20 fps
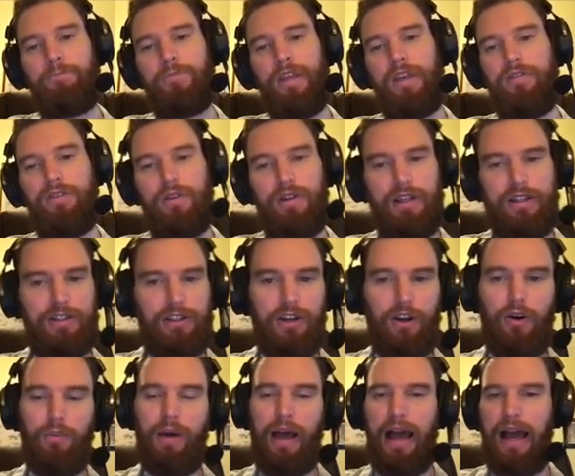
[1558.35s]
If you need to
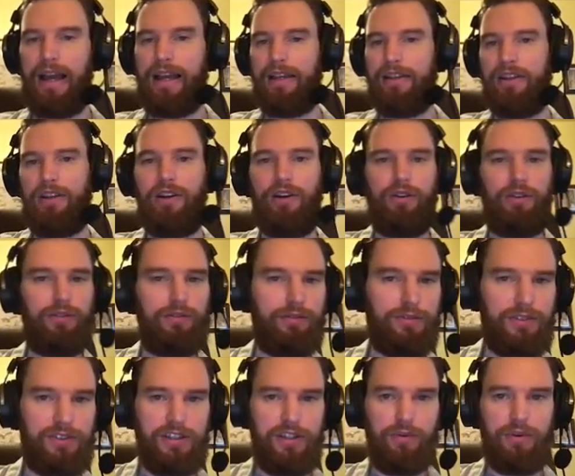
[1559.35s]
go back and,
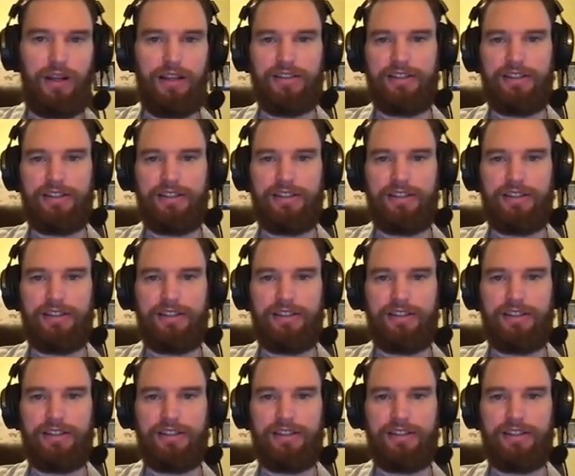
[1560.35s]
see what I